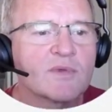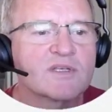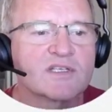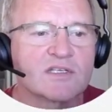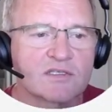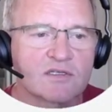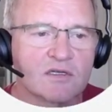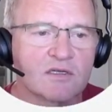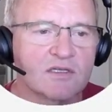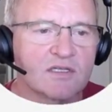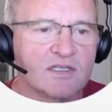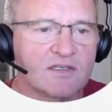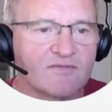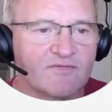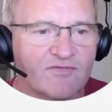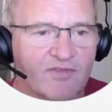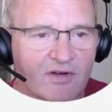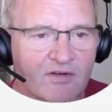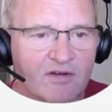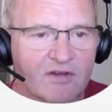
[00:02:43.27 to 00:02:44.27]
Assistant is
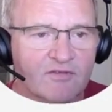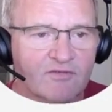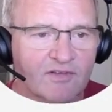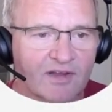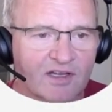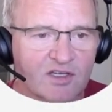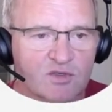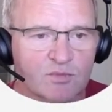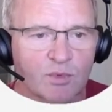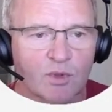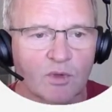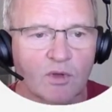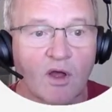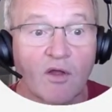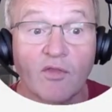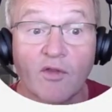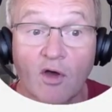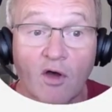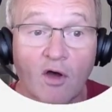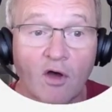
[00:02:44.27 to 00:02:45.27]
very flexible on
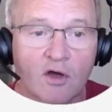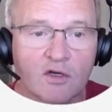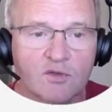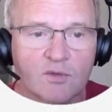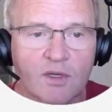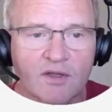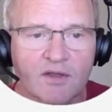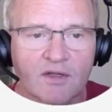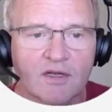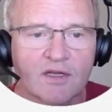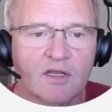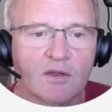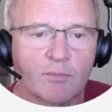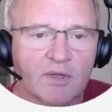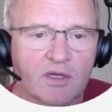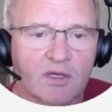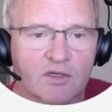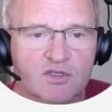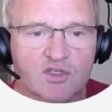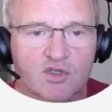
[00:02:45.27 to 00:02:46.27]
the hardware that it can
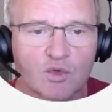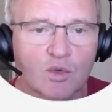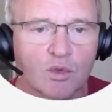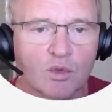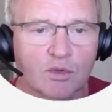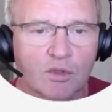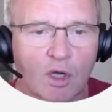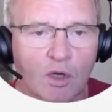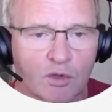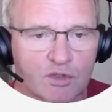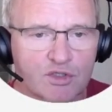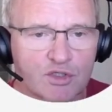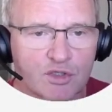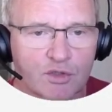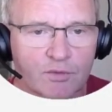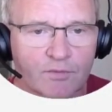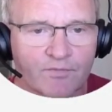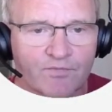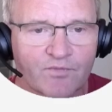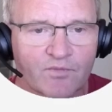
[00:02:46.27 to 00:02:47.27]
be installed onto.